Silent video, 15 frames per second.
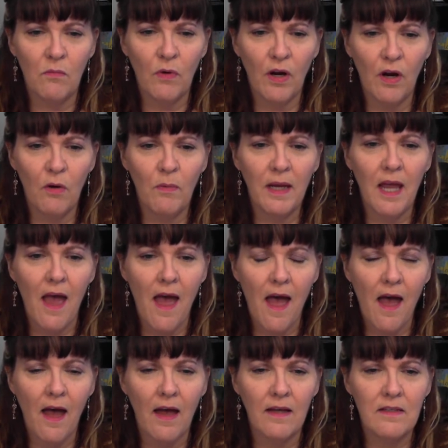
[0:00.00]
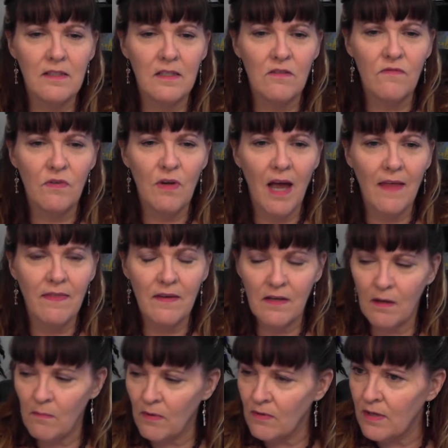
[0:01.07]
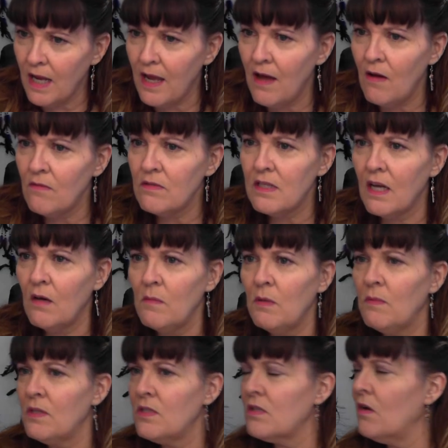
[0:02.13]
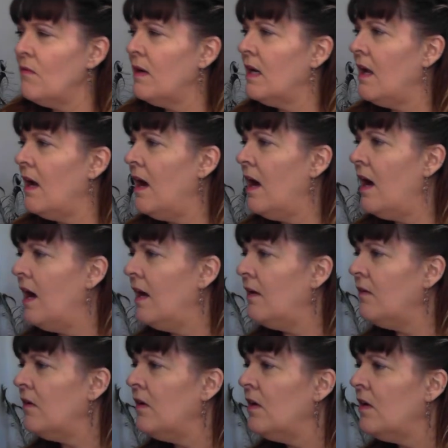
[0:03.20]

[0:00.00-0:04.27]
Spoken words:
Where are we at? If you got the number down, tell me what's going on.